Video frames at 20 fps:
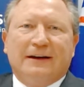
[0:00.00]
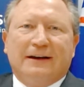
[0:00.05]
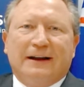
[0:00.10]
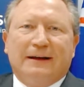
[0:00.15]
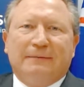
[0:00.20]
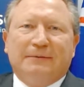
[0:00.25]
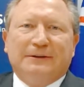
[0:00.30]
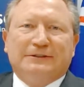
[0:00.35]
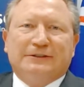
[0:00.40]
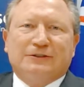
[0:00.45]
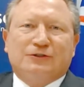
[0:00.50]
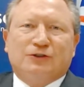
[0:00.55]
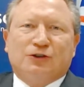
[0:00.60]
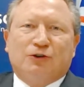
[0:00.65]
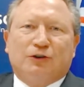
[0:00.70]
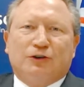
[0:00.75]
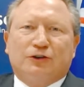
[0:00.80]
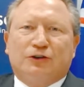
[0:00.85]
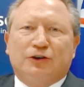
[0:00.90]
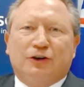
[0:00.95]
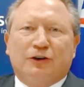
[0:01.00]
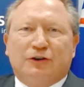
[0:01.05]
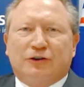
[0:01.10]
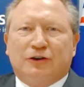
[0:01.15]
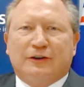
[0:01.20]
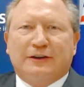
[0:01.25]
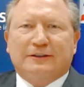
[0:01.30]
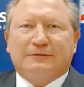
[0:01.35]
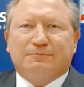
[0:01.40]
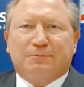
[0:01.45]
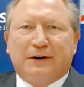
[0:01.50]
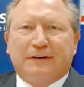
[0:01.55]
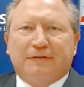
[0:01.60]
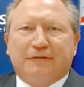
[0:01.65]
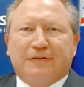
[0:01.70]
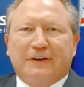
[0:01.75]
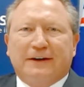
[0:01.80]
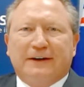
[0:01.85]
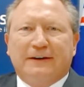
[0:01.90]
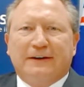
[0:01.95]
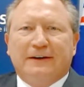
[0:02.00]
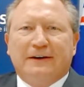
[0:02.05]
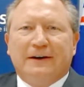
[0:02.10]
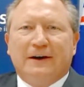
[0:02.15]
Let me just talk to this briefly.